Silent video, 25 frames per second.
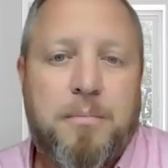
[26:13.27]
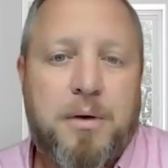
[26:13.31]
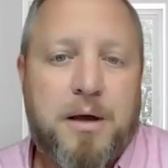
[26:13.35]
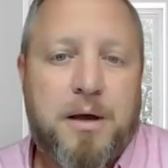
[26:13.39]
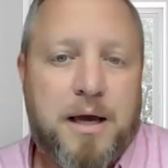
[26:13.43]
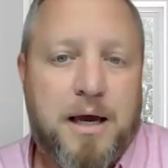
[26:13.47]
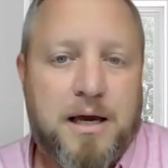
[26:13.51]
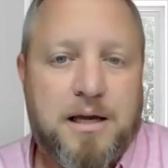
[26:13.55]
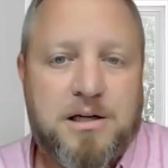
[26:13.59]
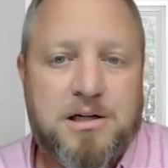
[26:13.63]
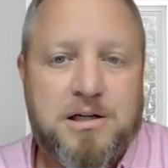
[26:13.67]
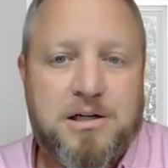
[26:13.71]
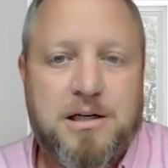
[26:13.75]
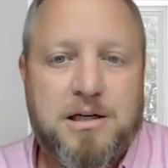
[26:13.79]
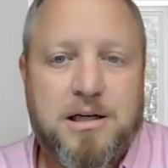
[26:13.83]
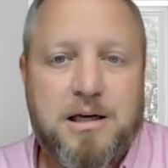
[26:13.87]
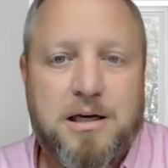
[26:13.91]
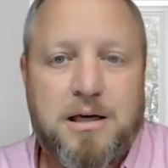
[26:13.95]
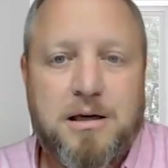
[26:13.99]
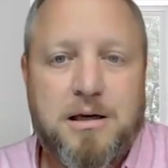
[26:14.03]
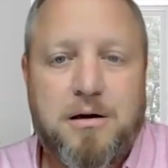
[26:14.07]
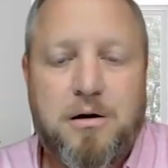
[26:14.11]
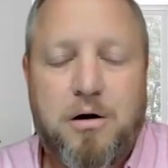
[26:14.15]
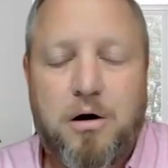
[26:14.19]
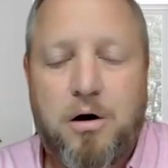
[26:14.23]

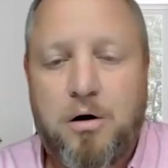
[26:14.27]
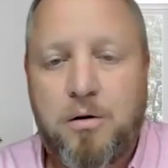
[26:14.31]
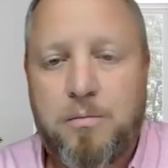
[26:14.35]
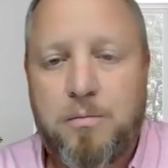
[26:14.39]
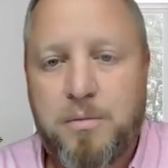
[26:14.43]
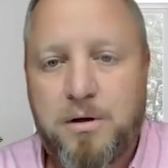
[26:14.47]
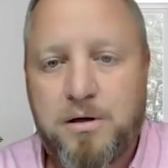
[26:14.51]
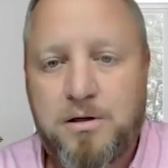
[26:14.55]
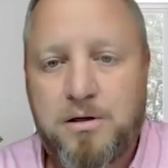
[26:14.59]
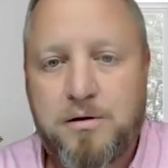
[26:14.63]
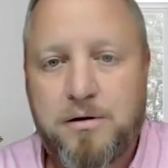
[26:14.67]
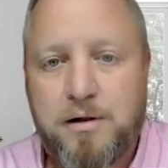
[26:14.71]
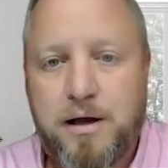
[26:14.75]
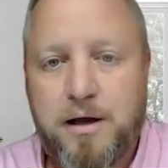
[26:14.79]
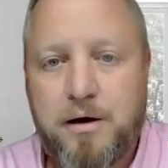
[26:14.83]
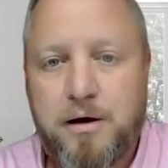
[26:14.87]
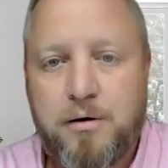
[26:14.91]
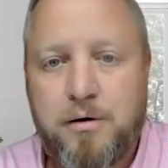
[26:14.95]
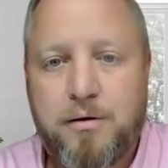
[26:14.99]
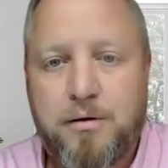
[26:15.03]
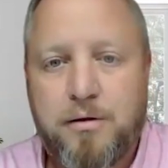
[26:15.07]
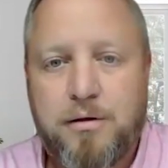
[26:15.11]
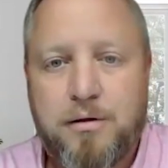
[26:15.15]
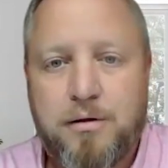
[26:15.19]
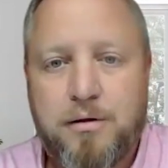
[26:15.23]
PhD on mental
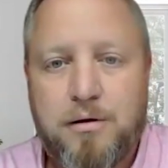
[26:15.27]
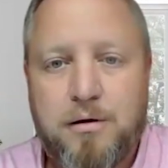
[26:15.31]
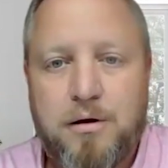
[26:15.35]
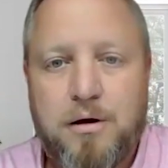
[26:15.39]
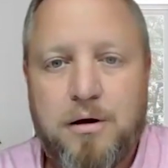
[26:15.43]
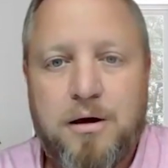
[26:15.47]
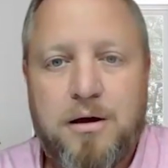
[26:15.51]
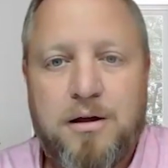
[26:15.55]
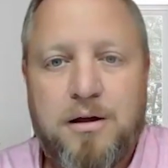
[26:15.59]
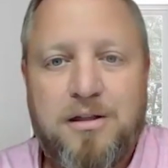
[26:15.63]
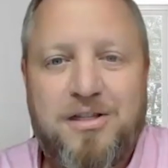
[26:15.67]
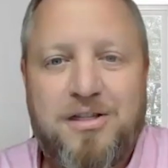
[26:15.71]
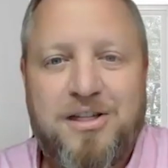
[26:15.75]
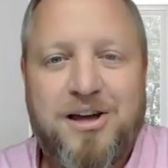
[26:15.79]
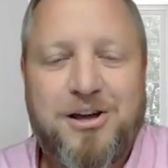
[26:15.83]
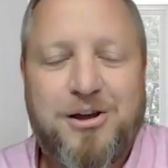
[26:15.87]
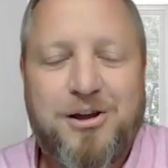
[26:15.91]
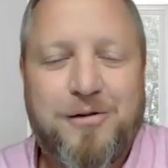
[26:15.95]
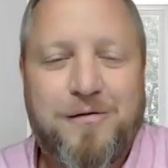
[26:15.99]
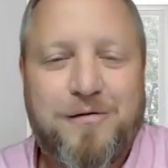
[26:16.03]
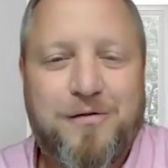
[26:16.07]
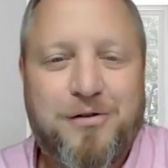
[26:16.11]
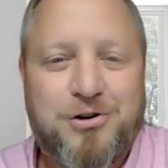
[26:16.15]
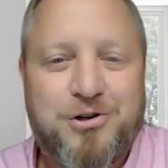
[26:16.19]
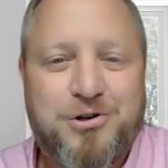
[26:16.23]
health.
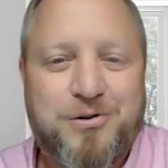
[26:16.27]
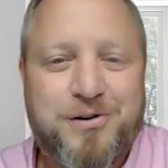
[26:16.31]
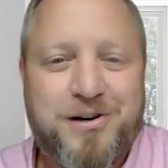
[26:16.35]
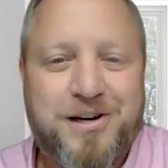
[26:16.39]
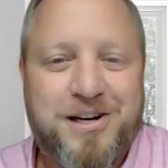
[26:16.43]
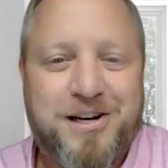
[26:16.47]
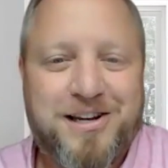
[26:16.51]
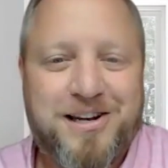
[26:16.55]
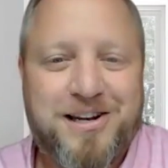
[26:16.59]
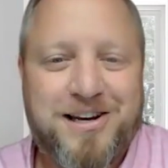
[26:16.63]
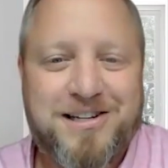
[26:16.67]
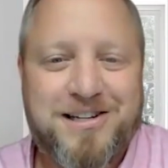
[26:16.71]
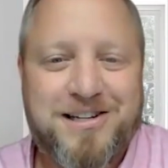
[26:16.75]
Thank you for joining